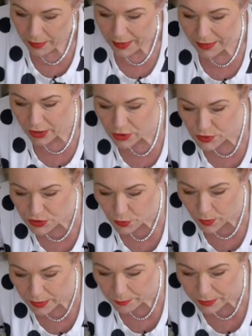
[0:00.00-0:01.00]
And I used
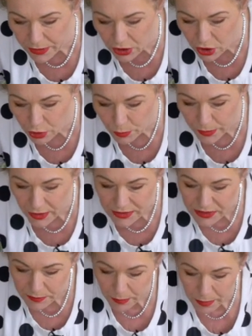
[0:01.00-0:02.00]
quite a bit of glue when I
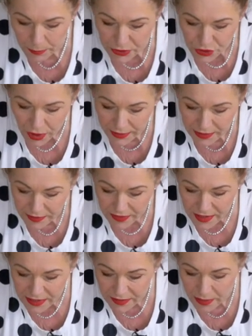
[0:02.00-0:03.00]
did mine, but try and get
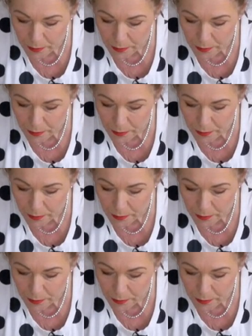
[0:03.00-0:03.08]
that in the